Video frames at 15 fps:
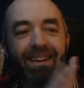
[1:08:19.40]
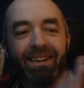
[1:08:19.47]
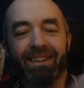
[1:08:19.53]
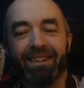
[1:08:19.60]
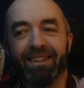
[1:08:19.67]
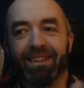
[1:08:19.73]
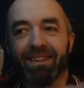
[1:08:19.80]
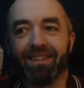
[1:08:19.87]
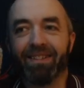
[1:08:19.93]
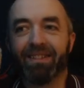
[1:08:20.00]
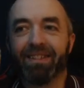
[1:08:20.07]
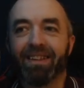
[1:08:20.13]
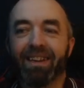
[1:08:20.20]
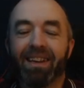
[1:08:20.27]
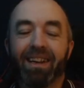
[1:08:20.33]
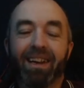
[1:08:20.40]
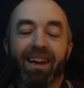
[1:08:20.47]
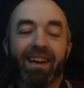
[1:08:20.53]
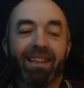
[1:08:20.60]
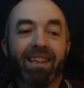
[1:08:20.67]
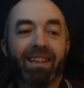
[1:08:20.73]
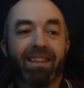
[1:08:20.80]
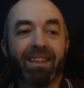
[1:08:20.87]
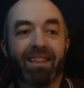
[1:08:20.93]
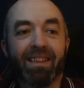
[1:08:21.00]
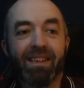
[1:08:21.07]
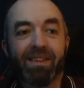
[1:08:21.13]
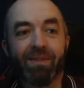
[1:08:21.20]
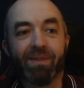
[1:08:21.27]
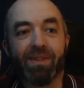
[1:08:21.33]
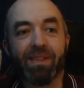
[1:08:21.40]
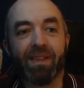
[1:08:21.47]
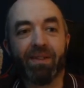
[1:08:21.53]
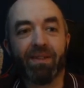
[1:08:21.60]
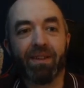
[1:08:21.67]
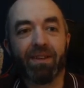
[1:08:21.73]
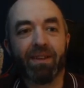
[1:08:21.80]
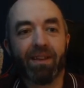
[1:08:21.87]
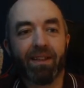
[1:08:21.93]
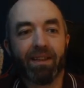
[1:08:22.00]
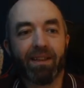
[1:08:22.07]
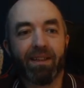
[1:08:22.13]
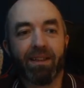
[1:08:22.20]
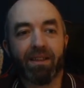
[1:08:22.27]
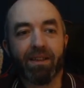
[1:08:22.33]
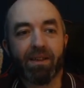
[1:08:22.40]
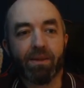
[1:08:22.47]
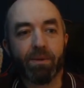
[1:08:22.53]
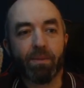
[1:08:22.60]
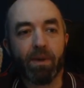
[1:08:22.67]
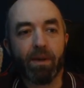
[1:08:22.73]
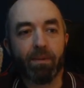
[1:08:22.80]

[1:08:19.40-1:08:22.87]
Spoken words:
you know, I'd like to think so, Stephen. I'd like to think so, mate.